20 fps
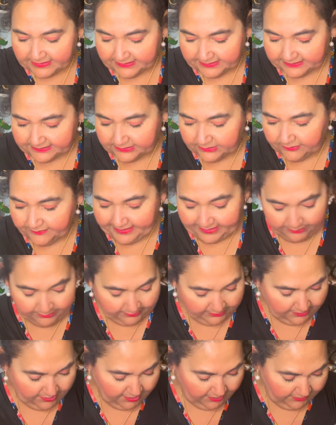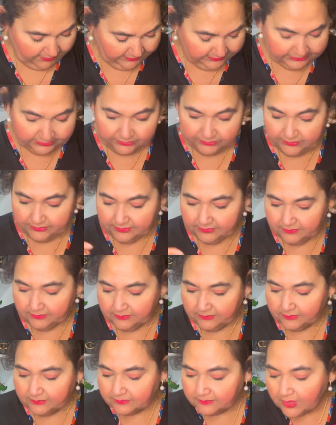So cards,
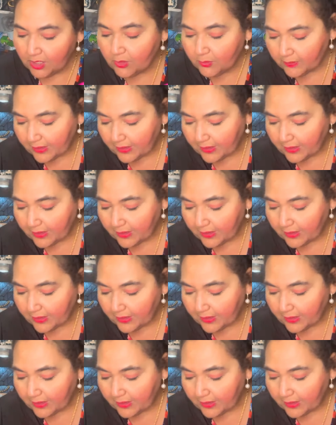oh,